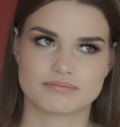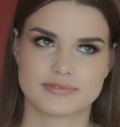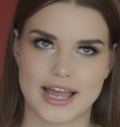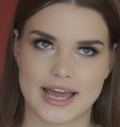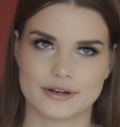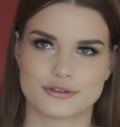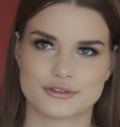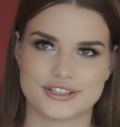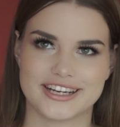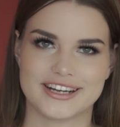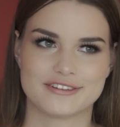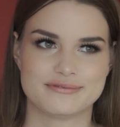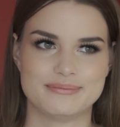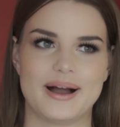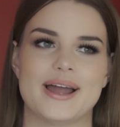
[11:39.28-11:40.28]
category
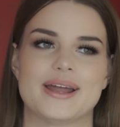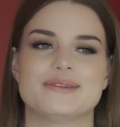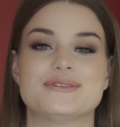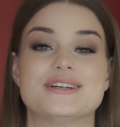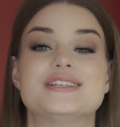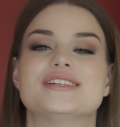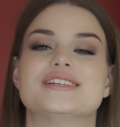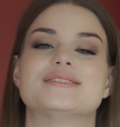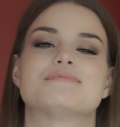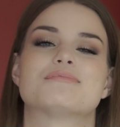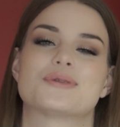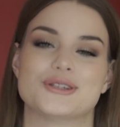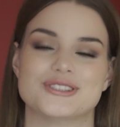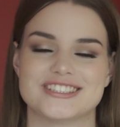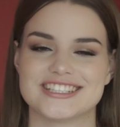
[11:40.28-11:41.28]
of mine, which is
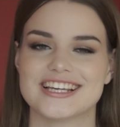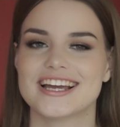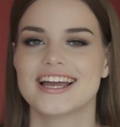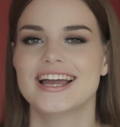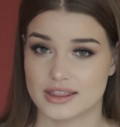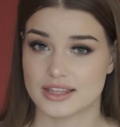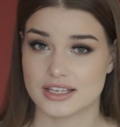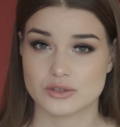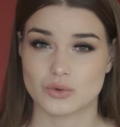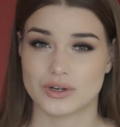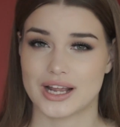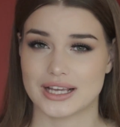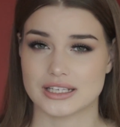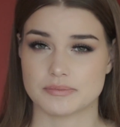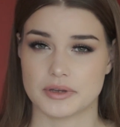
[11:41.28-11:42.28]
bronzer. This one
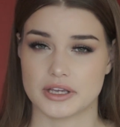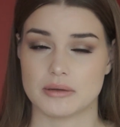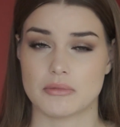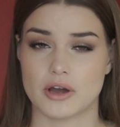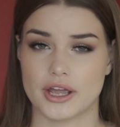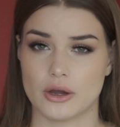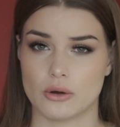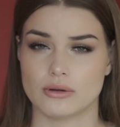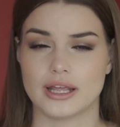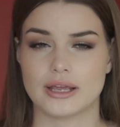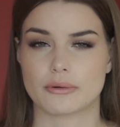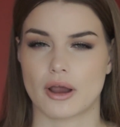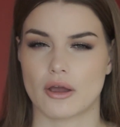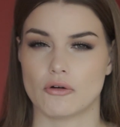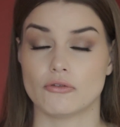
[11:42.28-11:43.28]
has been my holy
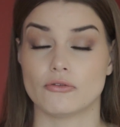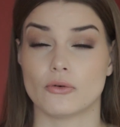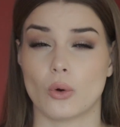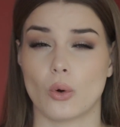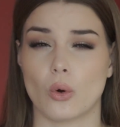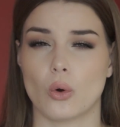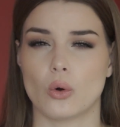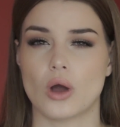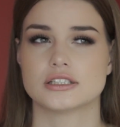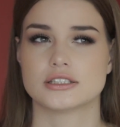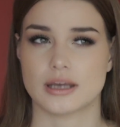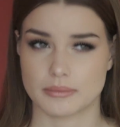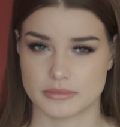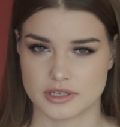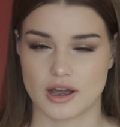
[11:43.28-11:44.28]
grail for
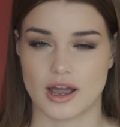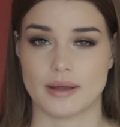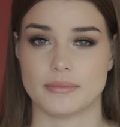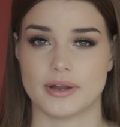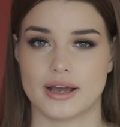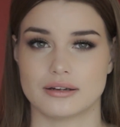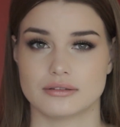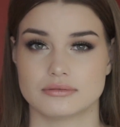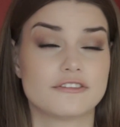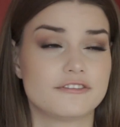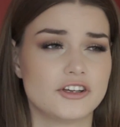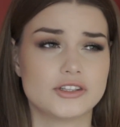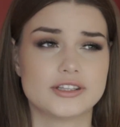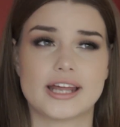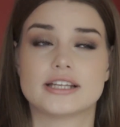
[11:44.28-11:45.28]
some time now. I
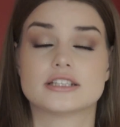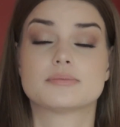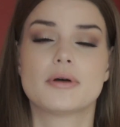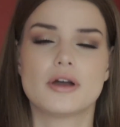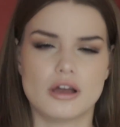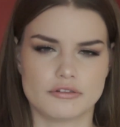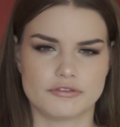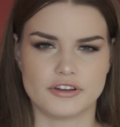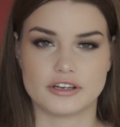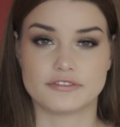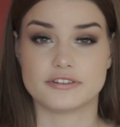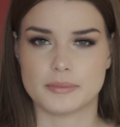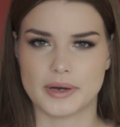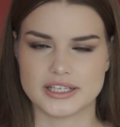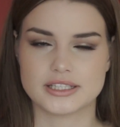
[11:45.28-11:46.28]
feel that it's perfect
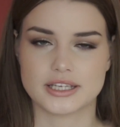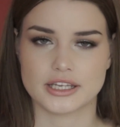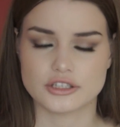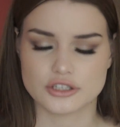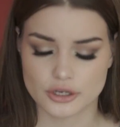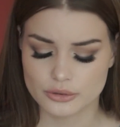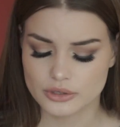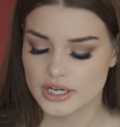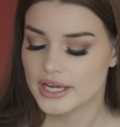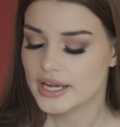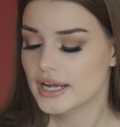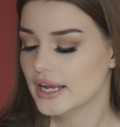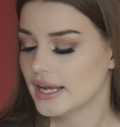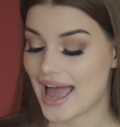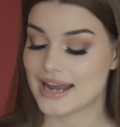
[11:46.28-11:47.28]
for my skin tone,
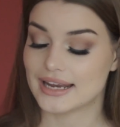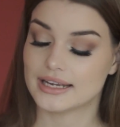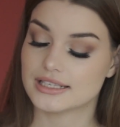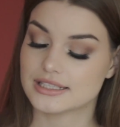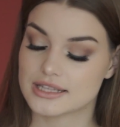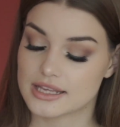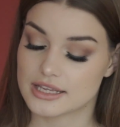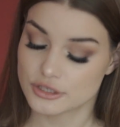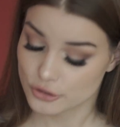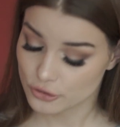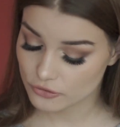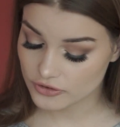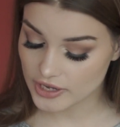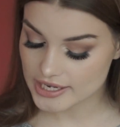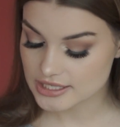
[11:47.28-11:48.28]
and it is the
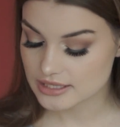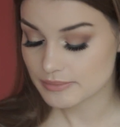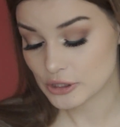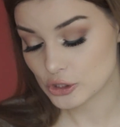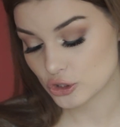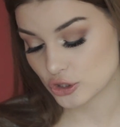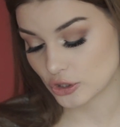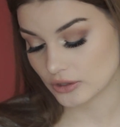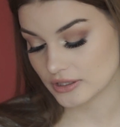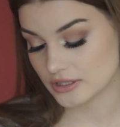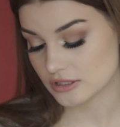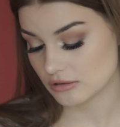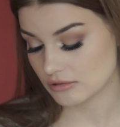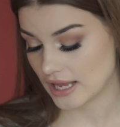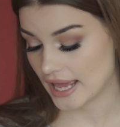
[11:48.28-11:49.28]
Too Faced Milk Chocolate
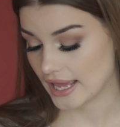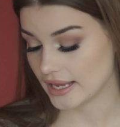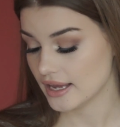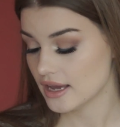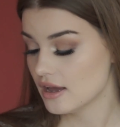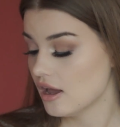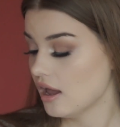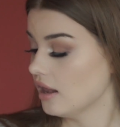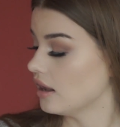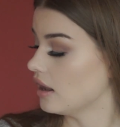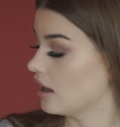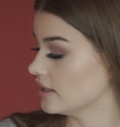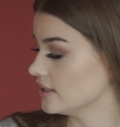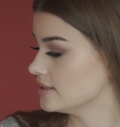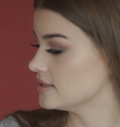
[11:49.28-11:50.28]
Soleil
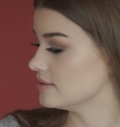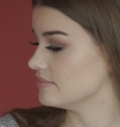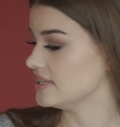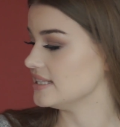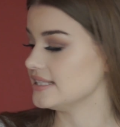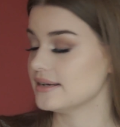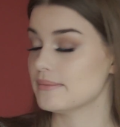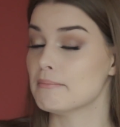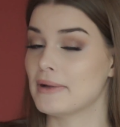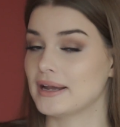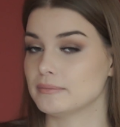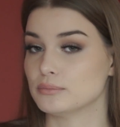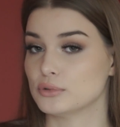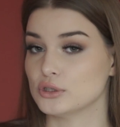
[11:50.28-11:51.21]
light to medium matte